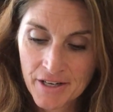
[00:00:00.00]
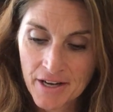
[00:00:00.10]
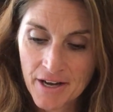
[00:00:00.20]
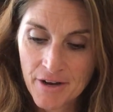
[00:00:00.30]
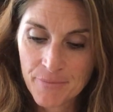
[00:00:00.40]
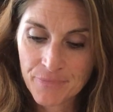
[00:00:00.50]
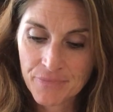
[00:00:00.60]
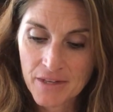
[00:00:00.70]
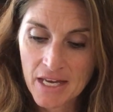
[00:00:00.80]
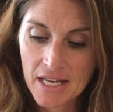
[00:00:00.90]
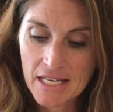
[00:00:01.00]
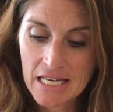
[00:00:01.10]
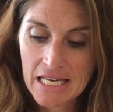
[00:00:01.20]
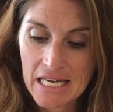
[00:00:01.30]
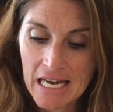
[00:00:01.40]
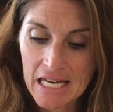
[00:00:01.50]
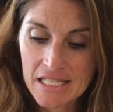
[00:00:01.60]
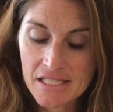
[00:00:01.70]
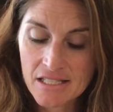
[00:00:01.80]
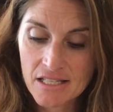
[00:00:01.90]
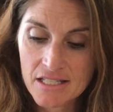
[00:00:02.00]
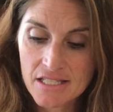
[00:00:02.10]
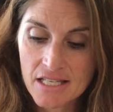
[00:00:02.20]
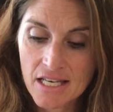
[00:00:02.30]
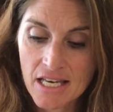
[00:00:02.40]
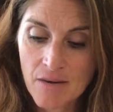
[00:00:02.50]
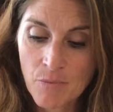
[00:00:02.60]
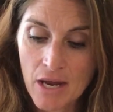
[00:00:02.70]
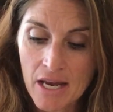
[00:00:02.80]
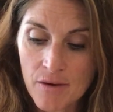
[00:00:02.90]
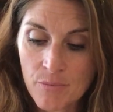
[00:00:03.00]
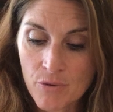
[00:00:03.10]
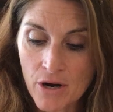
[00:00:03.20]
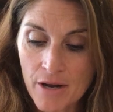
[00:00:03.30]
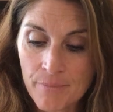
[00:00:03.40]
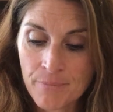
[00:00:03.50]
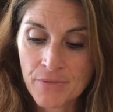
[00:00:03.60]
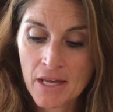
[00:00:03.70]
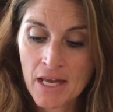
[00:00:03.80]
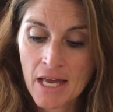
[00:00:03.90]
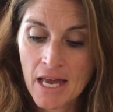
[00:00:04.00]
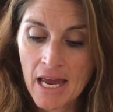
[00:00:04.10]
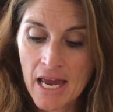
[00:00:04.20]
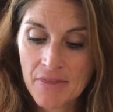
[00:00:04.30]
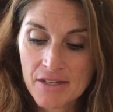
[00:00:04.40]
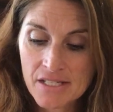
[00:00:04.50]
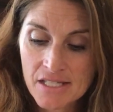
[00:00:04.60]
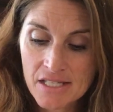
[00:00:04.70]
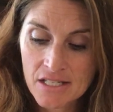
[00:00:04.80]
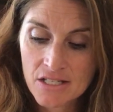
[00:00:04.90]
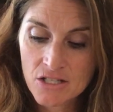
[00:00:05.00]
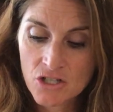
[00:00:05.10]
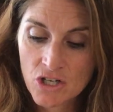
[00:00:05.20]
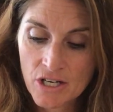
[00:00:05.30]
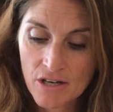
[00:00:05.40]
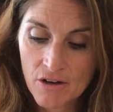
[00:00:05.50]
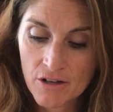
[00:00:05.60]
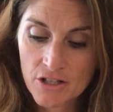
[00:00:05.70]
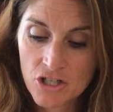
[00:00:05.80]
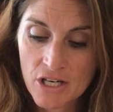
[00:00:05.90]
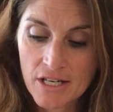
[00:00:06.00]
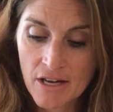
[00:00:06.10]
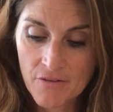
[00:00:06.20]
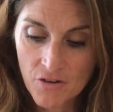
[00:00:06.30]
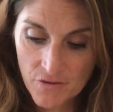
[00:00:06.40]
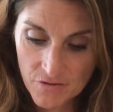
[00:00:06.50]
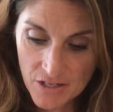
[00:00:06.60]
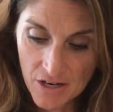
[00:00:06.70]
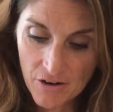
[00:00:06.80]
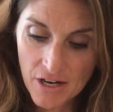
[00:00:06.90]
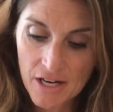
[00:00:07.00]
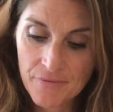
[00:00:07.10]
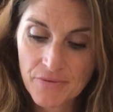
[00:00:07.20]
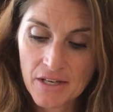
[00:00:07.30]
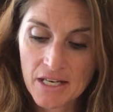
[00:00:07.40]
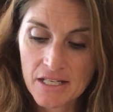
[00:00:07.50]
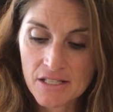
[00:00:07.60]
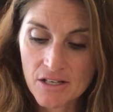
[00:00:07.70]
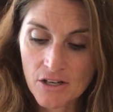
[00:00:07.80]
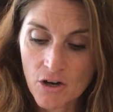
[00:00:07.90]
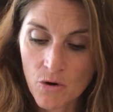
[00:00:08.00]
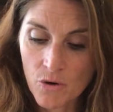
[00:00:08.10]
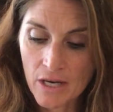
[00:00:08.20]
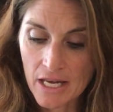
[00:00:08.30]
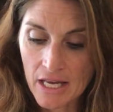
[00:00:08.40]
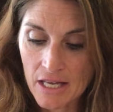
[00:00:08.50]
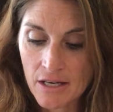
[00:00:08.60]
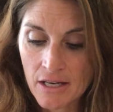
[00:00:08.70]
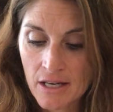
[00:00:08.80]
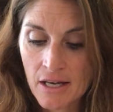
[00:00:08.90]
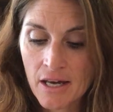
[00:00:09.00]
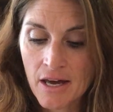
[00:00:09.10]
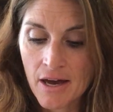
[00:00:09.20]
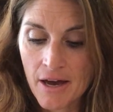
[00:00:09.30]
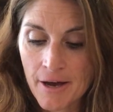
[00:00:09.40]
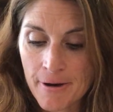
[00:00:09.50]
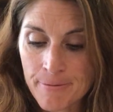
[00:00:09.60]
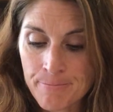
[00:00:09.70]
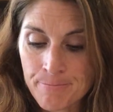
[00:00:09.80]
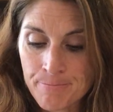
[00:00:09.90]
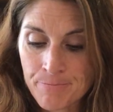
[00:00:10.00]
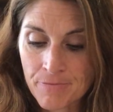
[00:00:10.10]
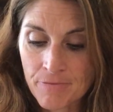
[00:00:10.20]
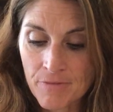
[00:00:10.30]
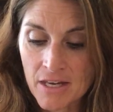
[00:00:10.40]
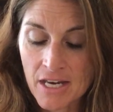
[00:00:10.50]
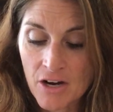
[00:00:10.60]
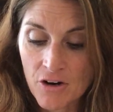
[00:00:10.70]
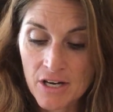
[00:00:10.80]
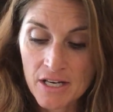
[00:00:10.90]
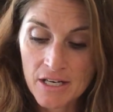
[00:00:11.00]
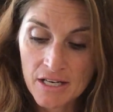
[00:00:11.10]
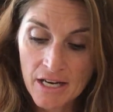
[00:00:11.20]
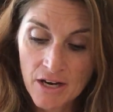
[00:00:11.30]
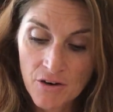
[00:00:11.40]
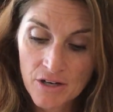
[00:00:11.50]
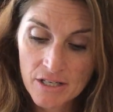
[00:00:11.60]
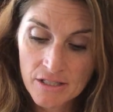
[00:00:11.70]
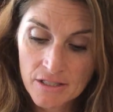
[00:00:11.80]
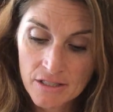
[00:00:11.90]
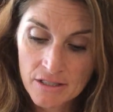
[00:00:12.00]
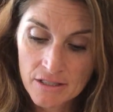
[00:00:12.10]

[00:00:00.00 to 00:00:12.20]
and he has a son named Abram. And this is the genealogy of Terah, and he's going to go again. And Haran